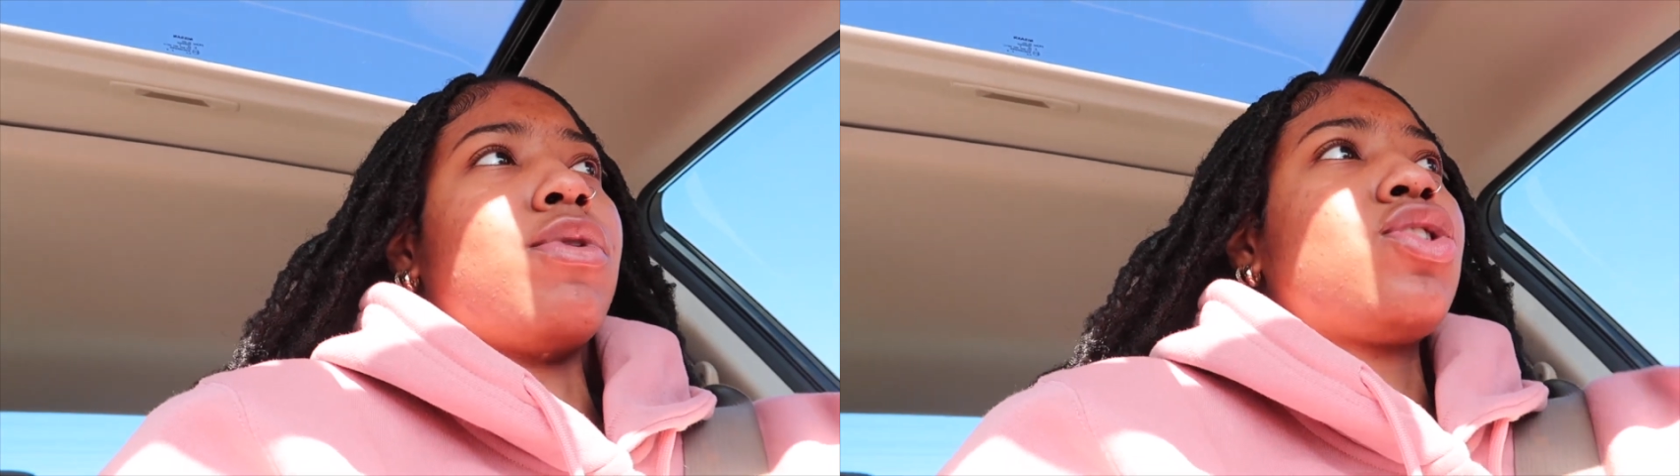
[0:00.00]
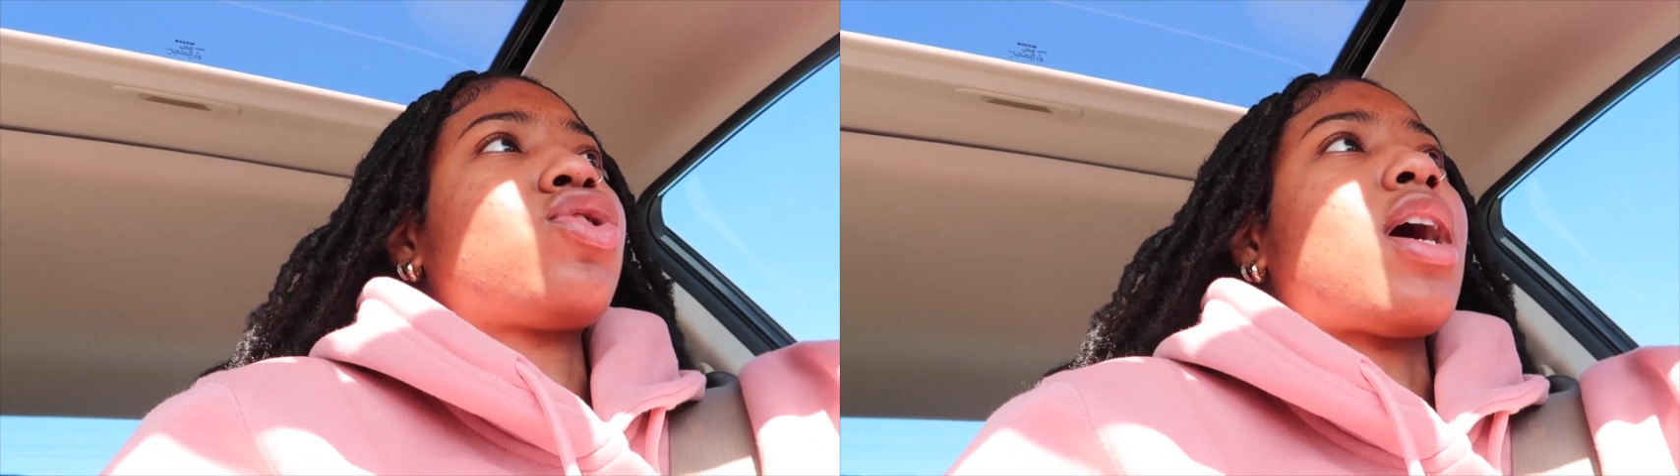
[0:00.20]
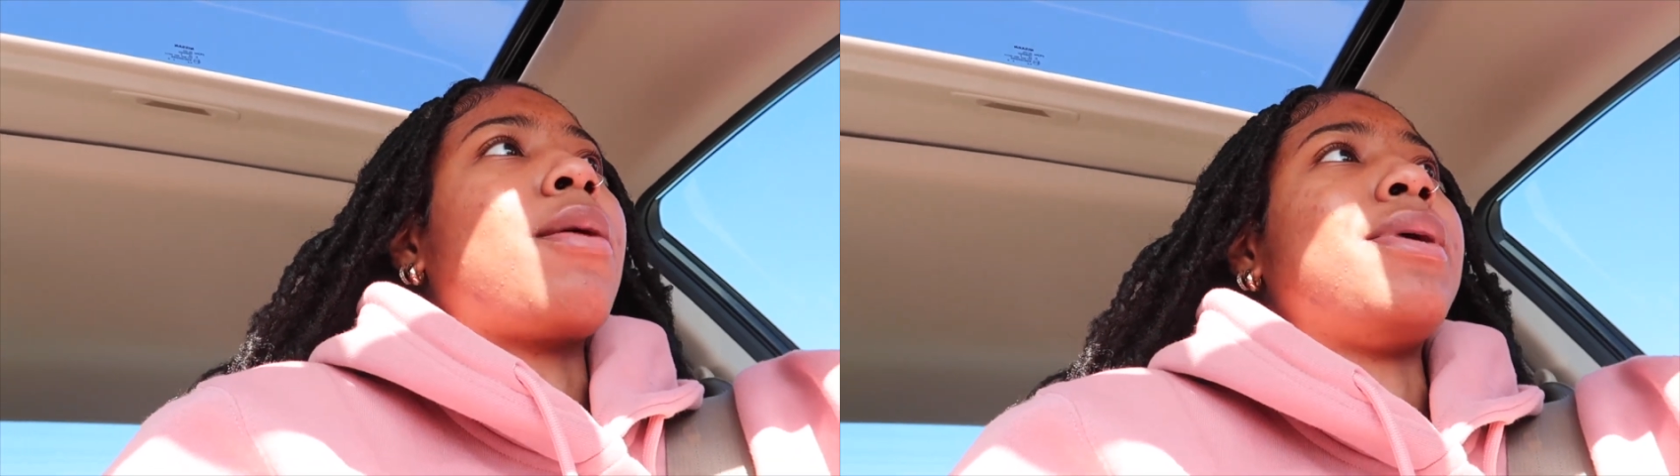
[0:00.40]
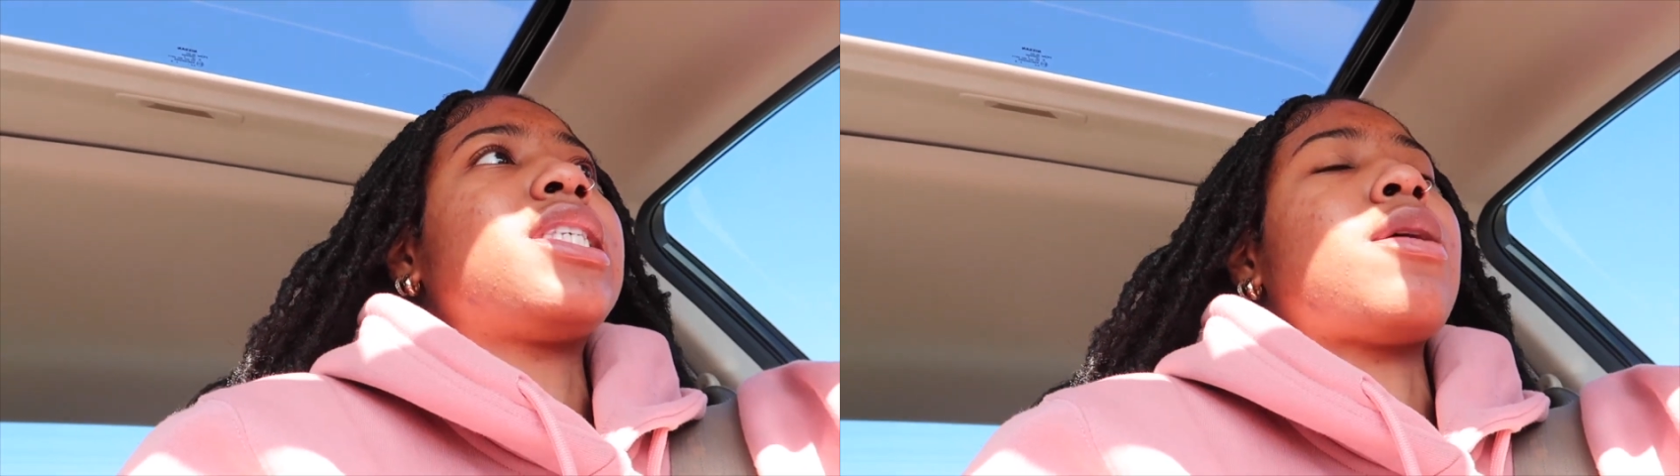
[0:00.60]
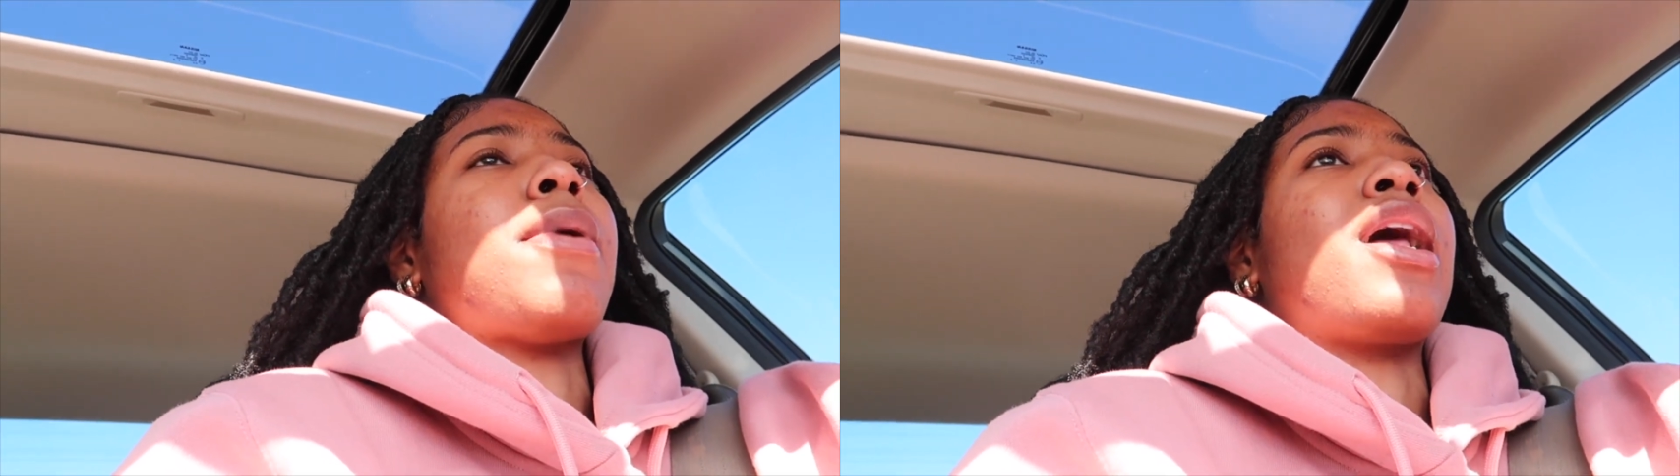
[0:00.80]
We just trying to
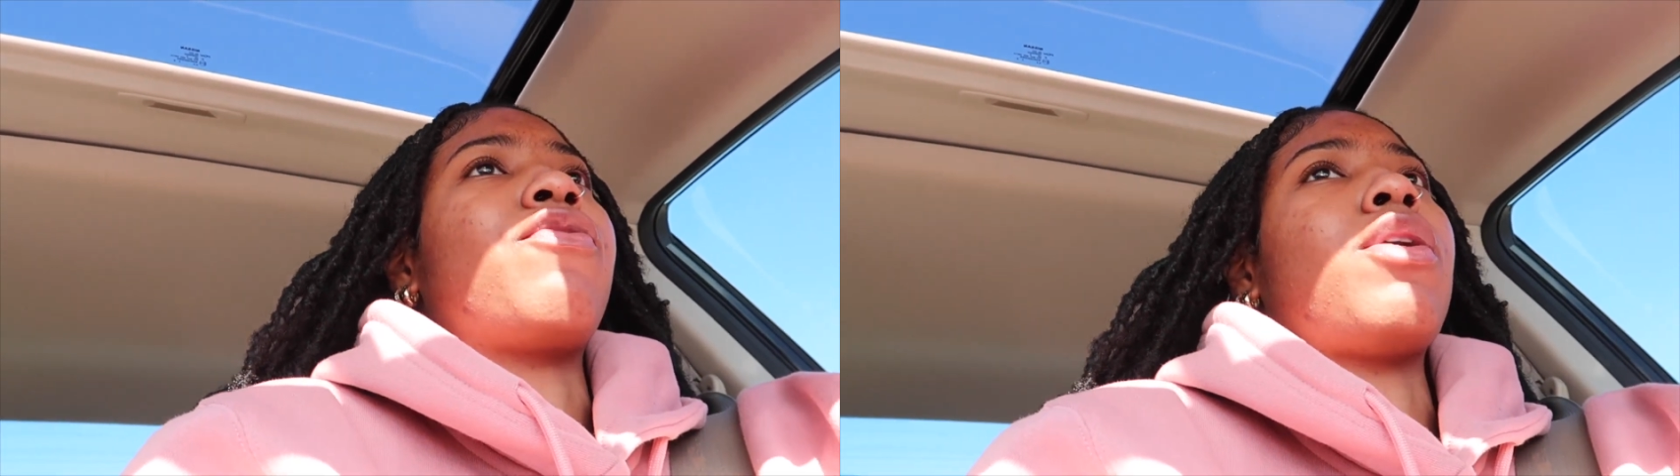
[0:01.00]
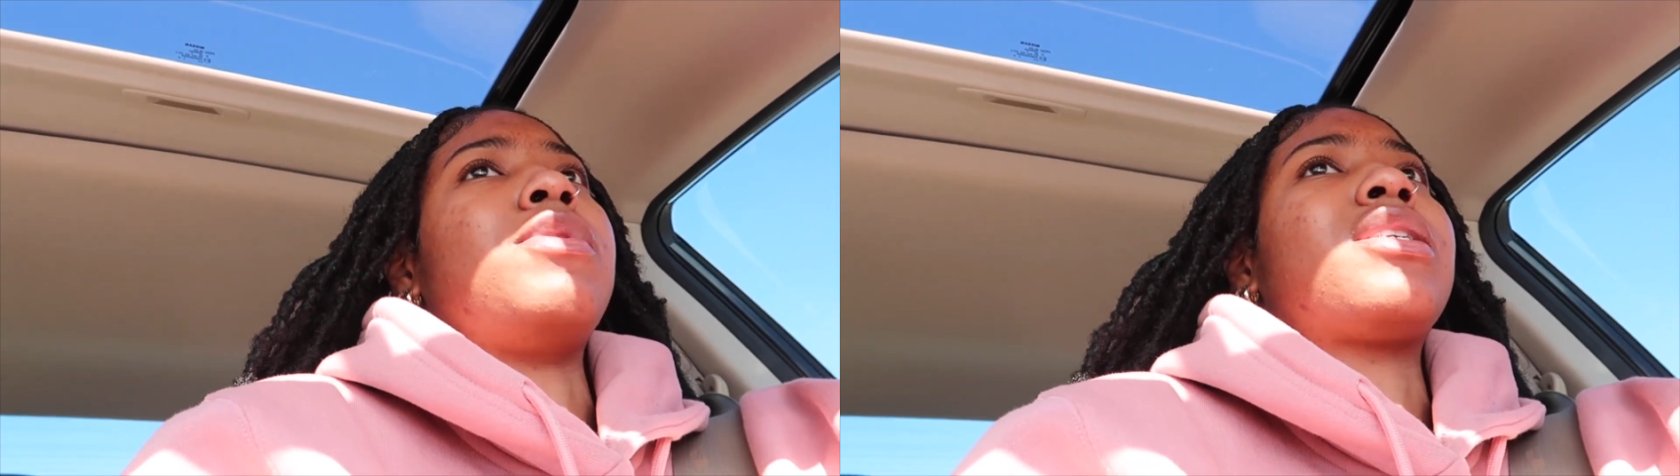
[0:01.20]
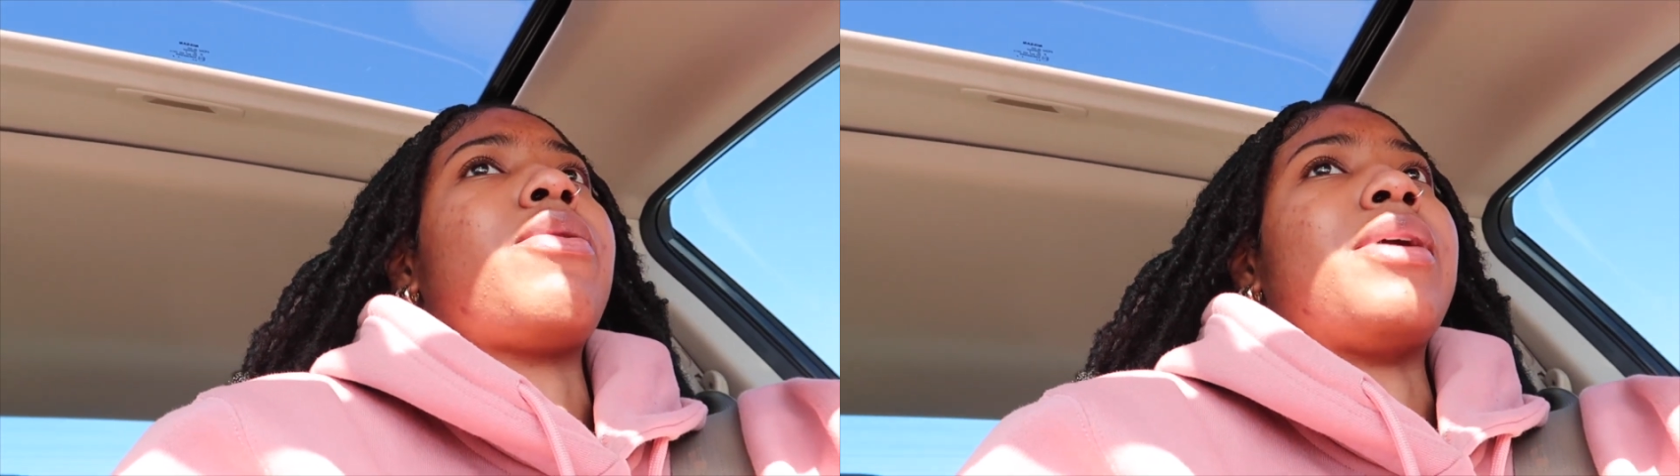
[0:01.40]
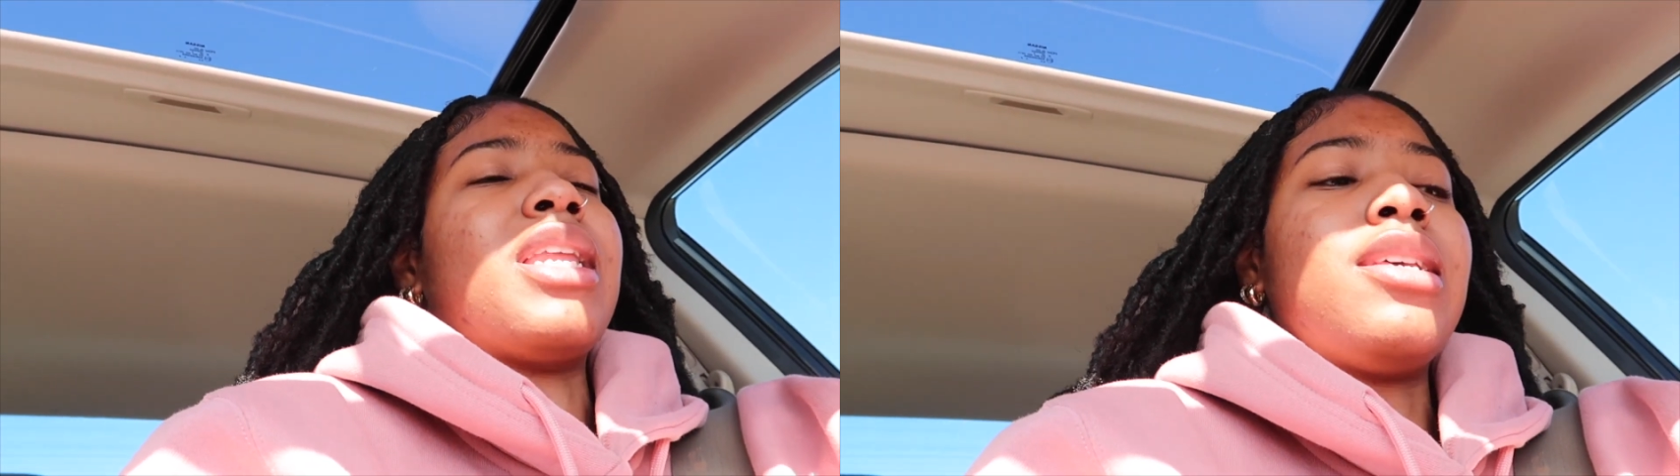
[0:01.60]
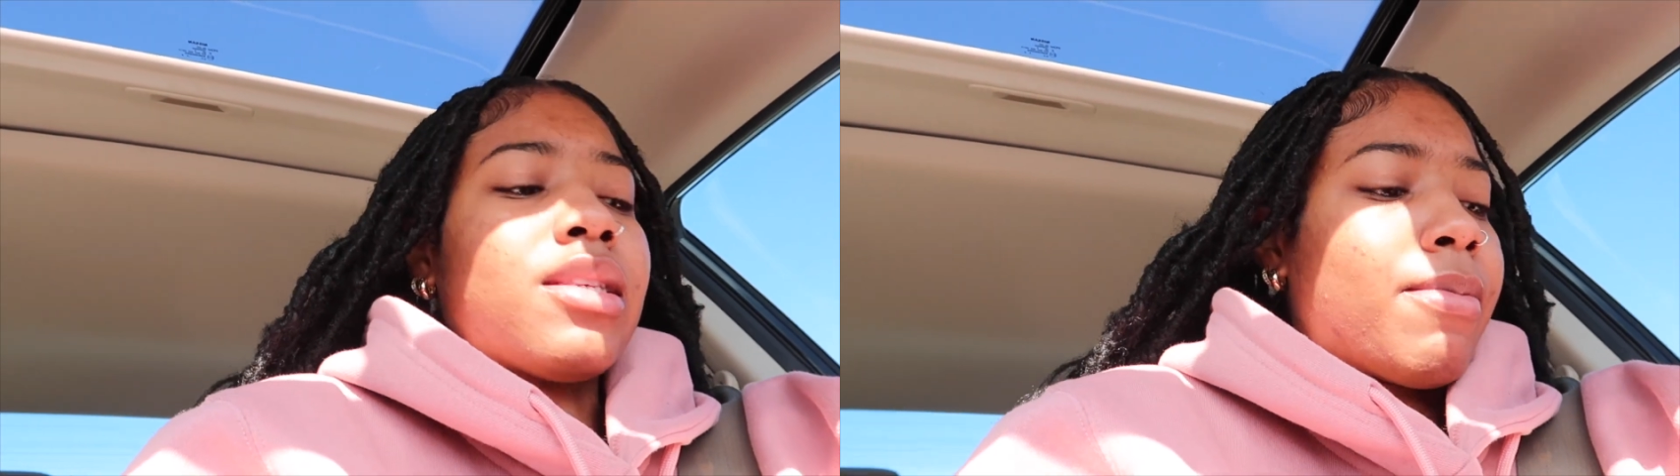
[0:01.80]
be somebody before we say we
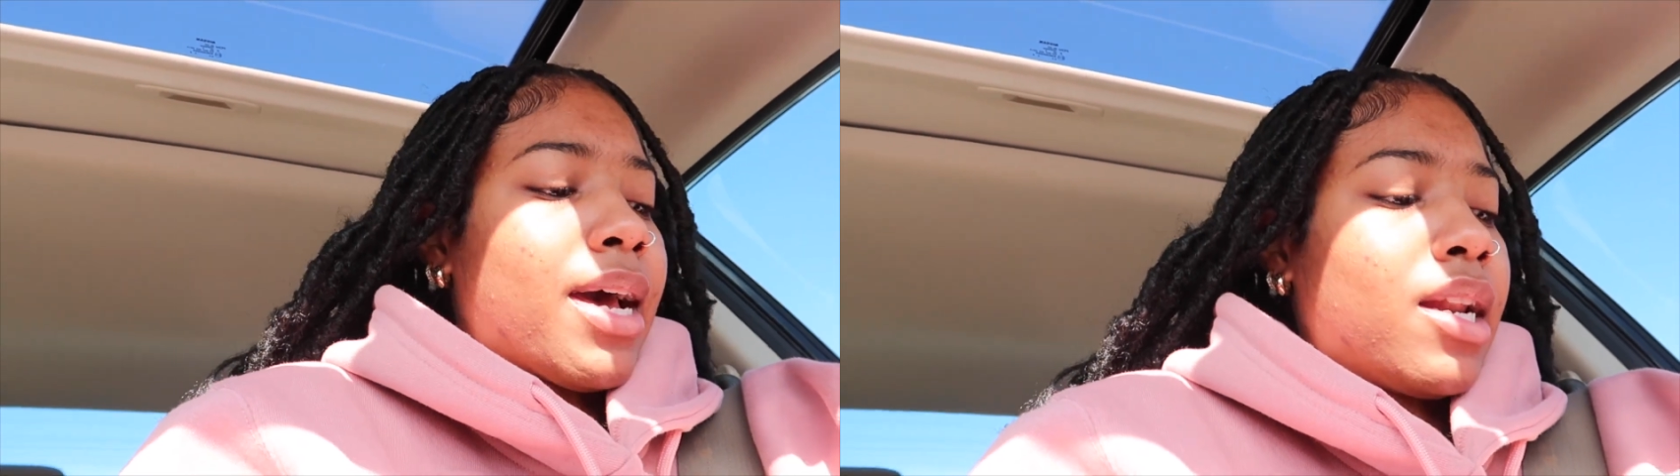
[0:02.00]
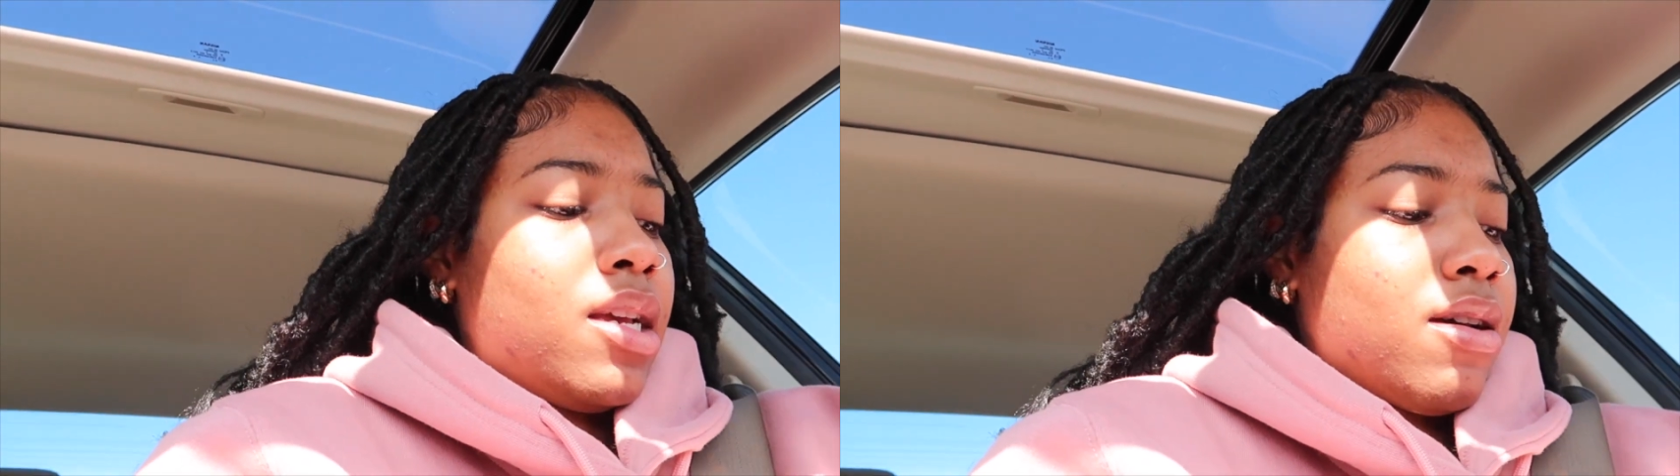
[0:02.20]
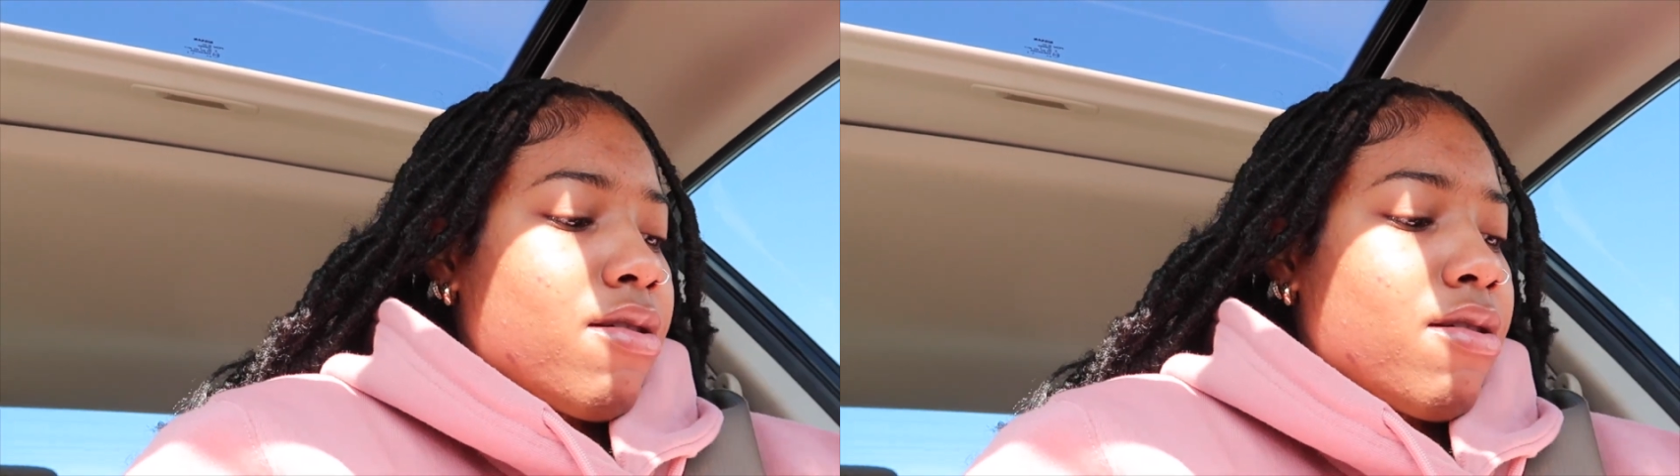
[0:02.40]
need somebody.